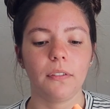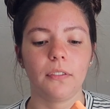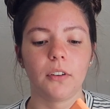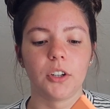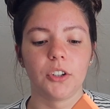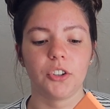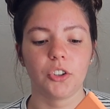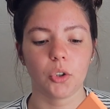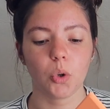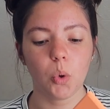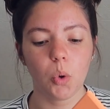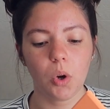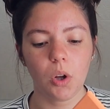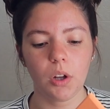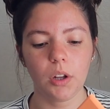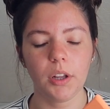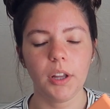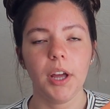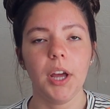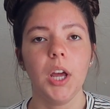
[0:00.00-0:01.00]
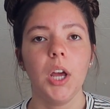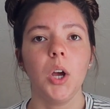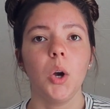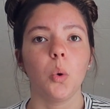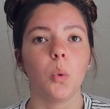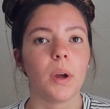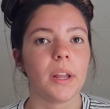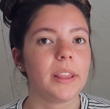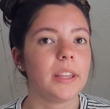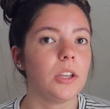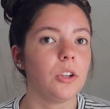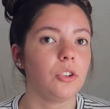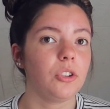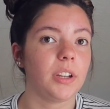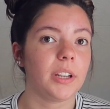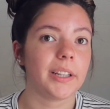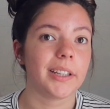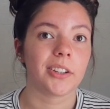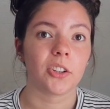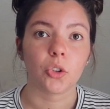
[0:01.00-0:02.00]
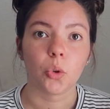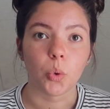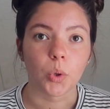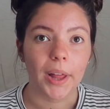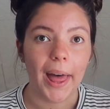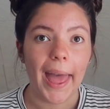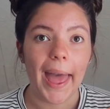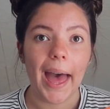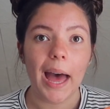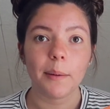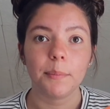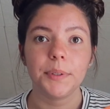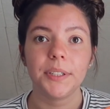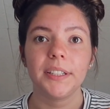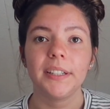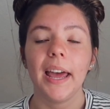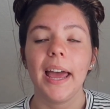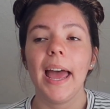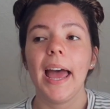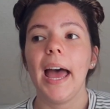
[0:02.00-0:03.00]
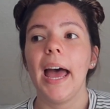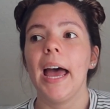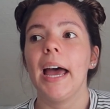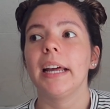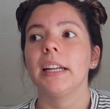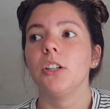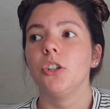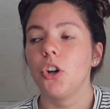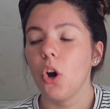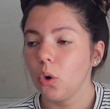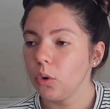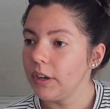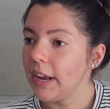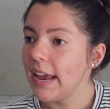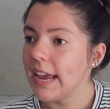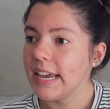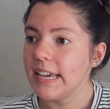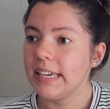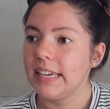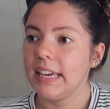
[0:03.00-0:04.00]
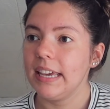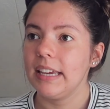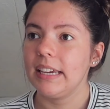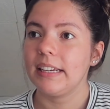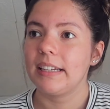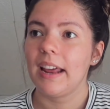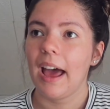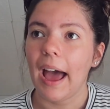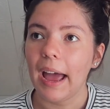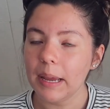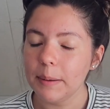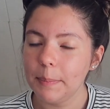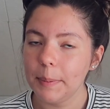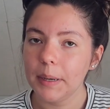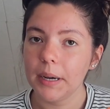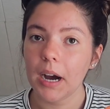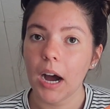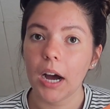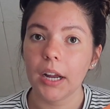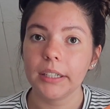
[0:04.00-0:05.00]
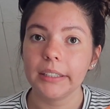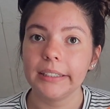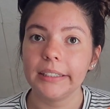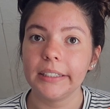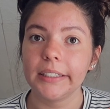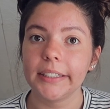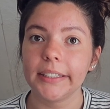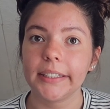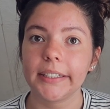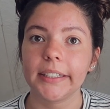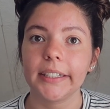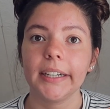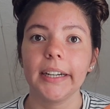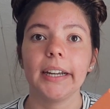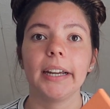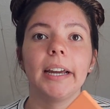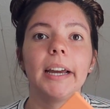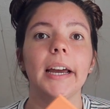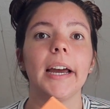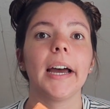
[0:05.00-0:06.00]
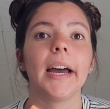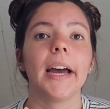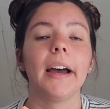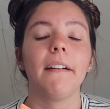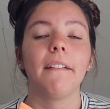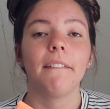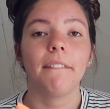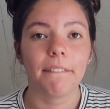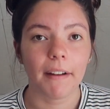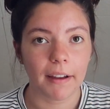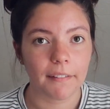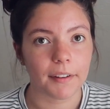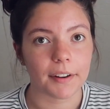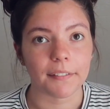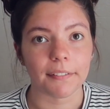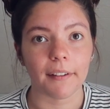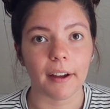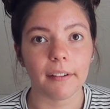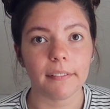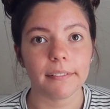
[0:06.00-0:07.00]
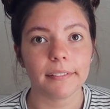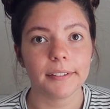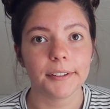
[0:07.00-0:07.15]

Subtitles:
for school, with using school apps, note taking, typing on here, 5 out of 5.